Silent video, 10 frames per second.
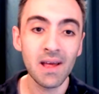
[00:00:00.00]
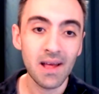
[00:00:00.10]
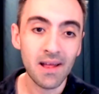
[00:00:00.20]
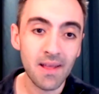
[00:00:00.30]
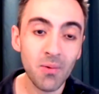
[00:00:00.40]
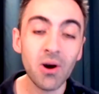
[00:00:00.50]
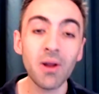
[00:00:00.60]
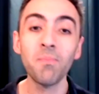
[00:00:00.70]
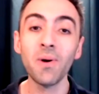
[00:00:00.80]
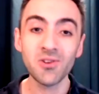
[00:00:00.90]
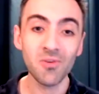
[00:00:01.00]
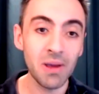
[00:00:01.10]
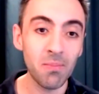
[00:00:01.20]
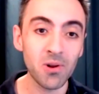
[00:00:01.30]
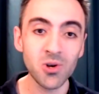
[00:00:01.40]
And then we got a bunch of
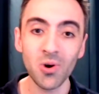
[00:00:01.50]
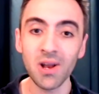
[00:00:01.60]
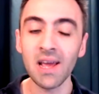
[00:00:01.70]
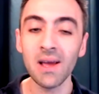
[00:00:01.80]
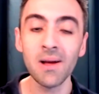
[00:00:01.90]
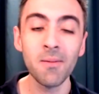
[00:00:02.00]
people joining,